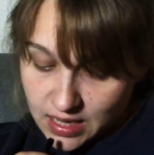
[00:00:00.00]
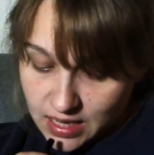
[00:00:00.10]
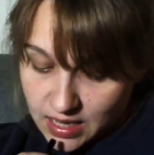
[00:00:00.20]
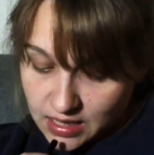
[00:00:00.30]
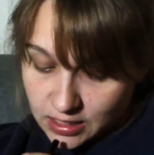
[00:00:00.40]

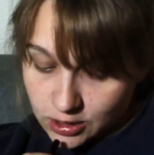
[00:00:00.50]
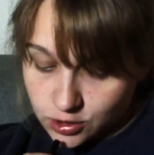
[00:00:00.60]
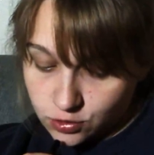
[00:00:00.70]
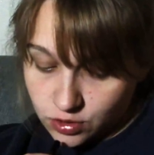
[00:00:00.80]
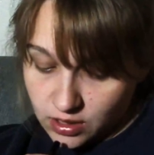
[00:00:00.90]
and a
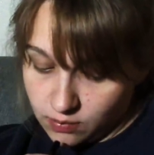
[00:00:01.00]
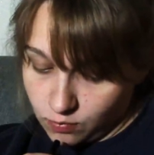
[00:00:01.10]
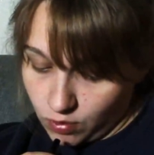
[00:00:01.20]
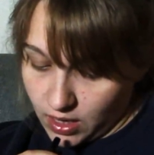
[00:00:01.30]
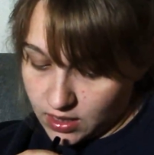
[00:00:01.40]
stream
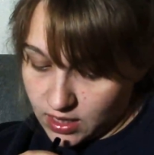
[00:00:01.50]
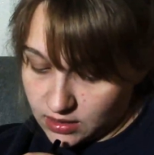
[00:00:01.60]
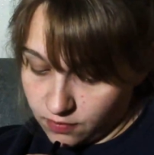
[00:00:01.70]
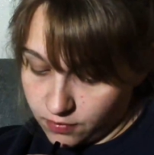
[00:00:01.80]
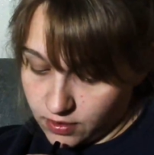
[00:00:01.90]
ran at the
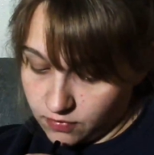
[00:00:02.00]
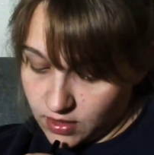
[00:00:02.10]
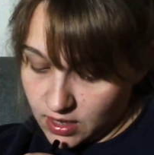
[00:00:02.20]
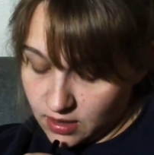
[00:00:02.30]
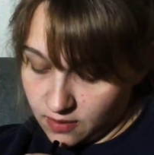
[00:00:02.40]
foot of the
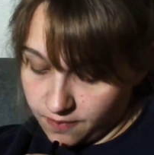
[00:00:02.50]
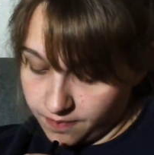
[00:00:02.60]
hill.